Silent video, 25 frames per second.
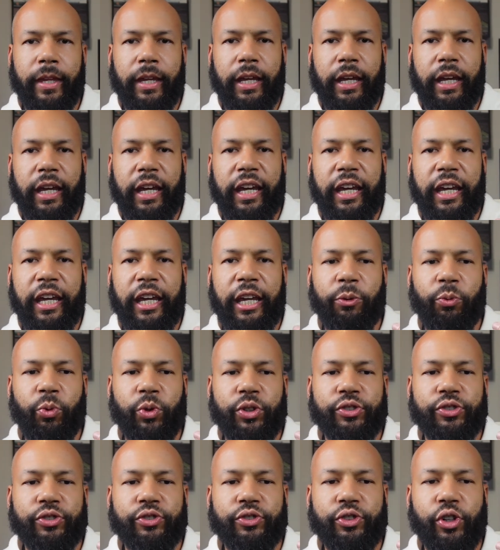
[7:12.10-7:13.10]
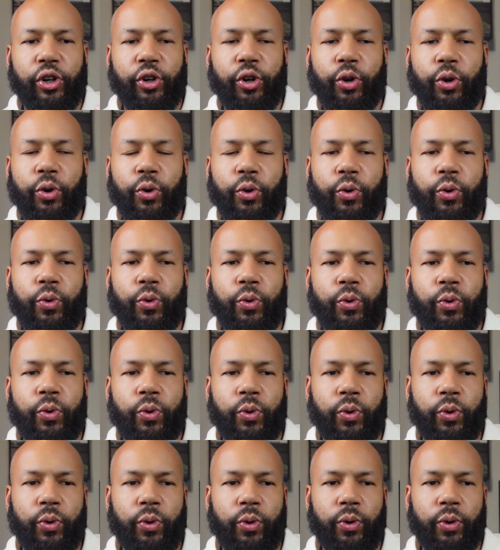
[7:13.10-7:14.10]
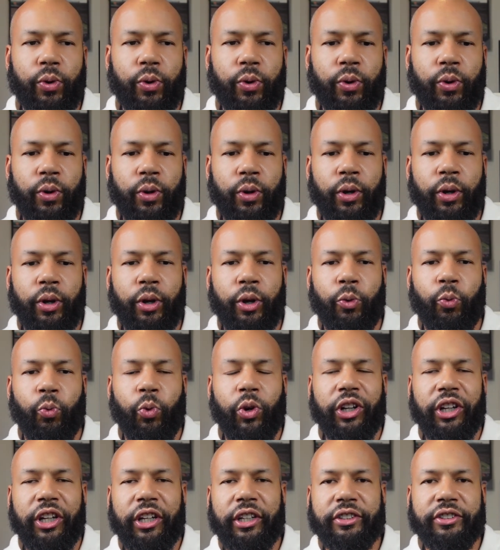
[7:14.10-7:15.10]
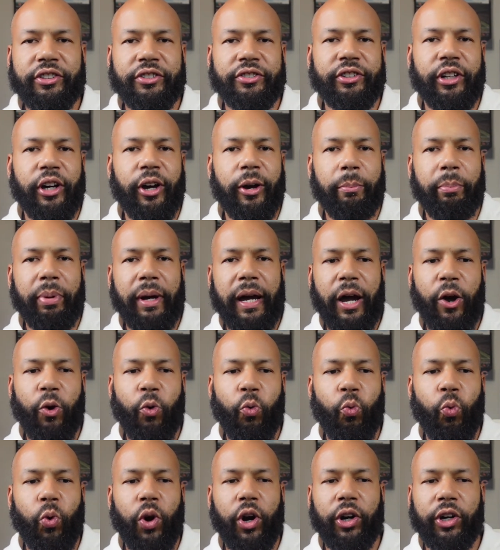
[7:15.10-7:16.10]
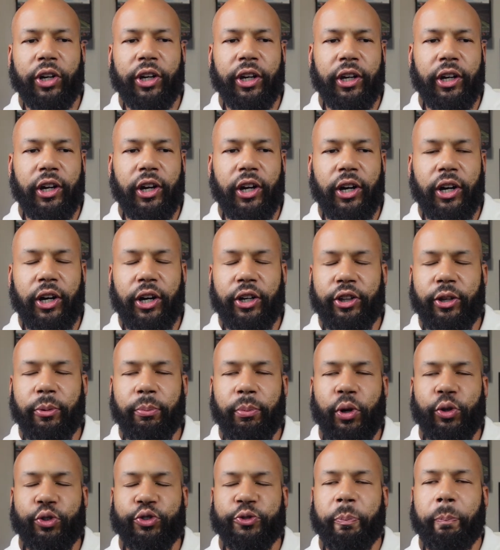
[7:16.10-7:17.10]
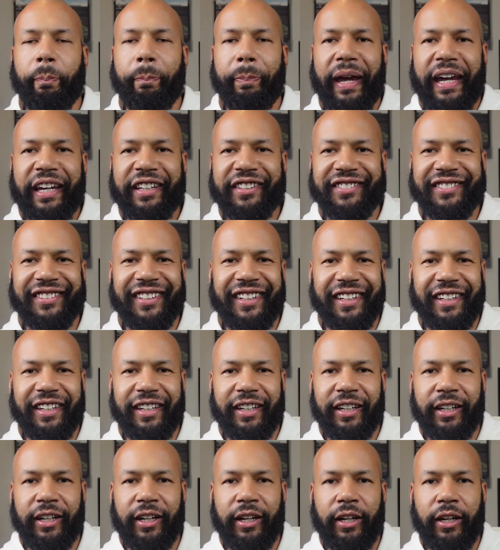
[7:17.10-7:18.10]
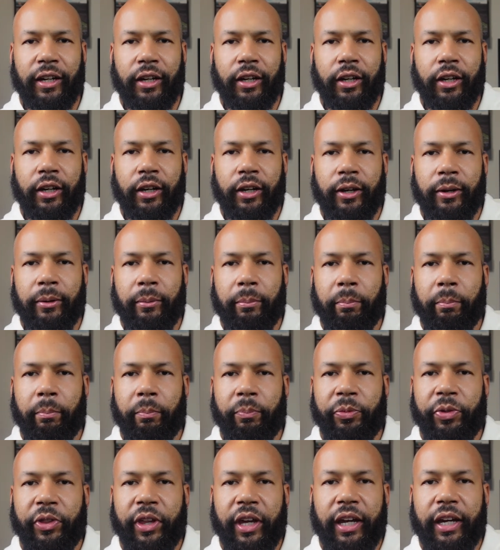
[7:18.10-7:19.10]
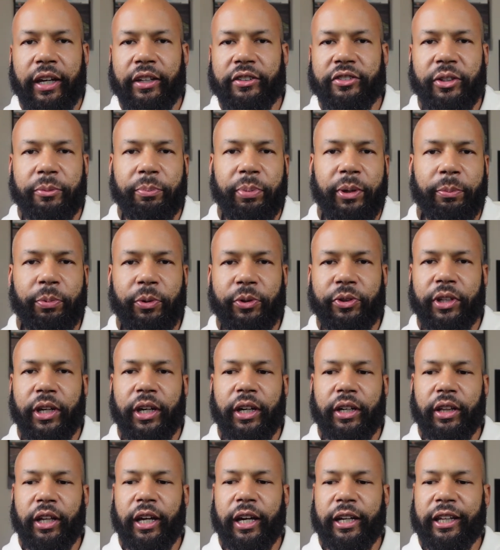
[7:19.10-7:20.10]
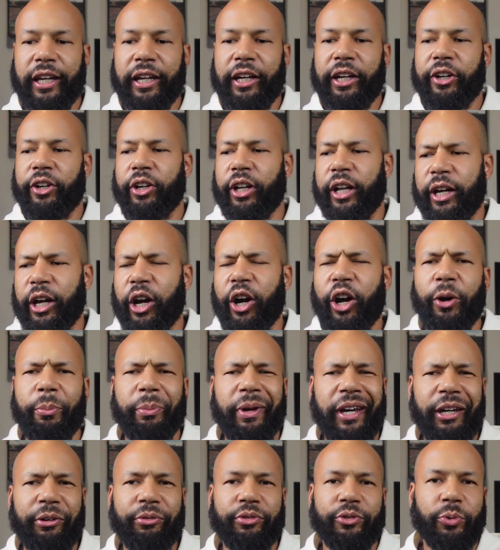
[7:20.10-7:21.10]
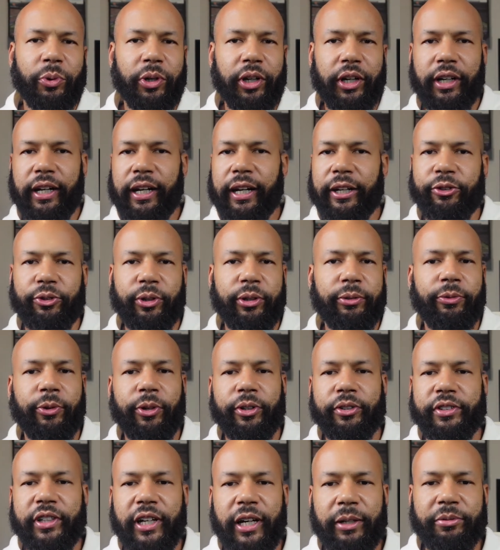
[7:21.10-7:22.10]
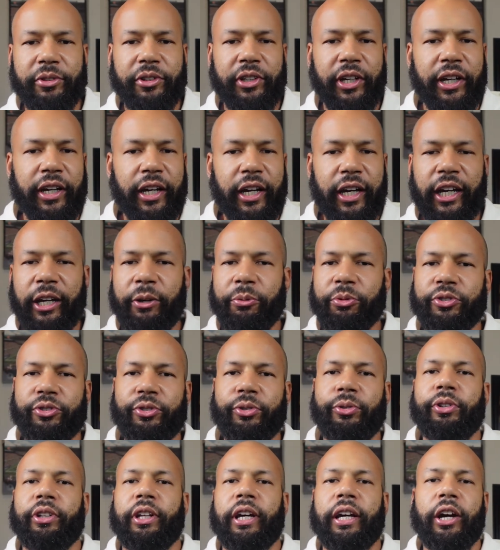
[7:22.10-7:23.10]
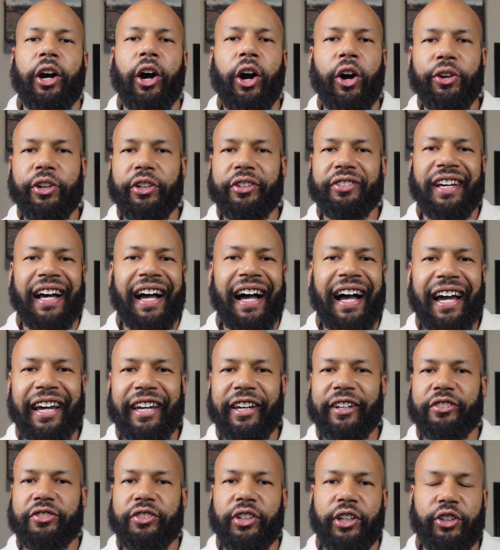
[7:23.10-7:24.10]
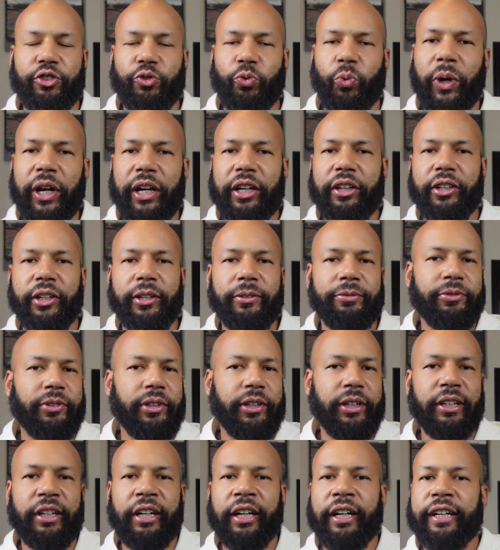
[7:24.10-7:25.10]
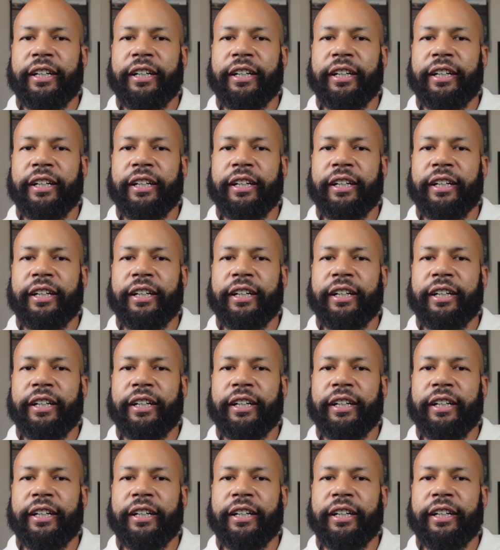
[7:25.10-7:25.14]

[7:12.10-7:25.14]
he was so religious about working on the most basic things. See, people think like, they hear like, oh man, he was working out 3-4 times a day, that he was doing like all these high intense weightlifting,